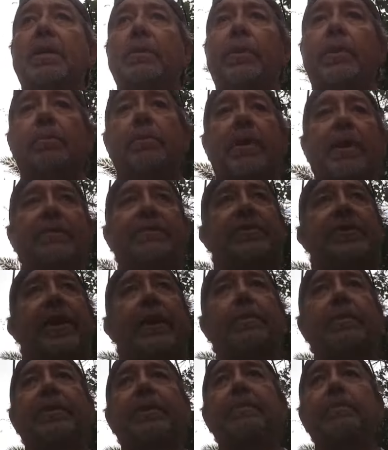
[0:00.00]
We might have a
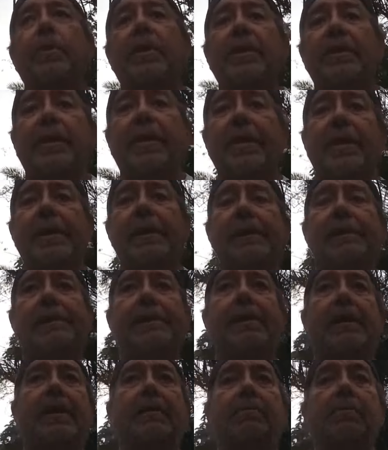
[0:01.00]
chat with him one day.
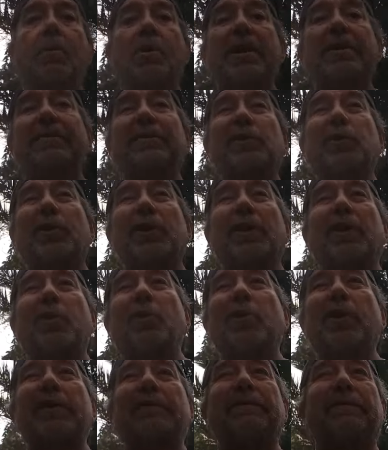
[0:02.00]
Might even do a
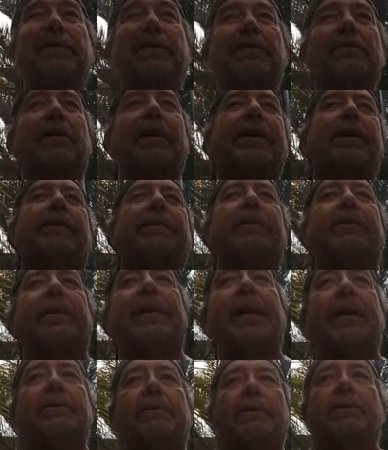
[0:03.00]
live. Oh, hang on, no, I
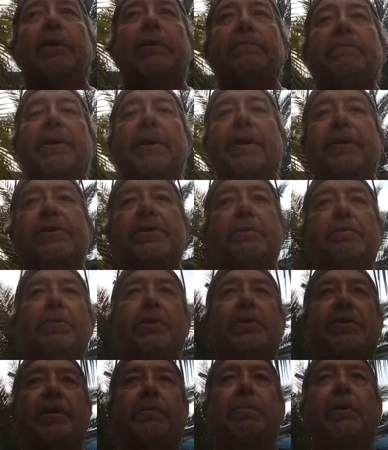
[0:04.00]
can't do live now. He's got
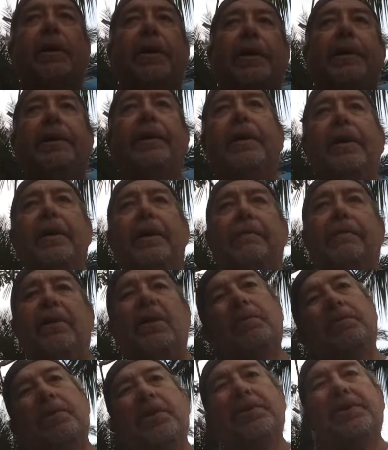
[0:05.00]
music playing. He's
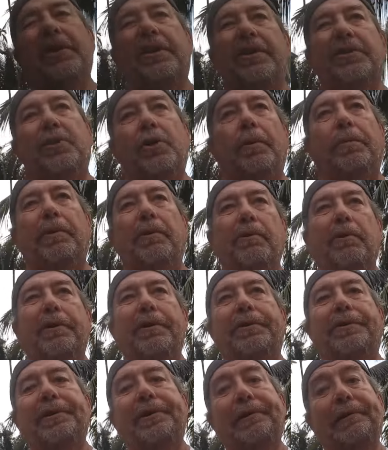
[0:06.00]
got music that's
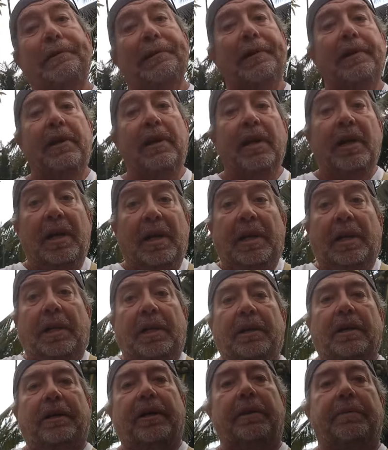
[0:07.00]
copyrighted, so
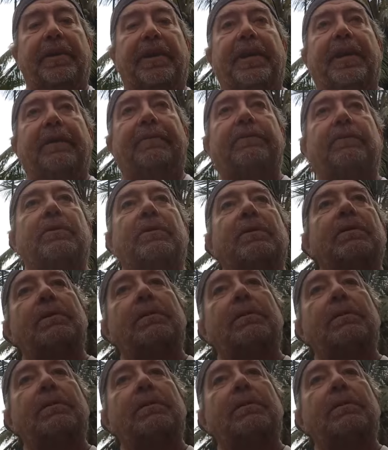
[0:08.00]
I've got to be careful.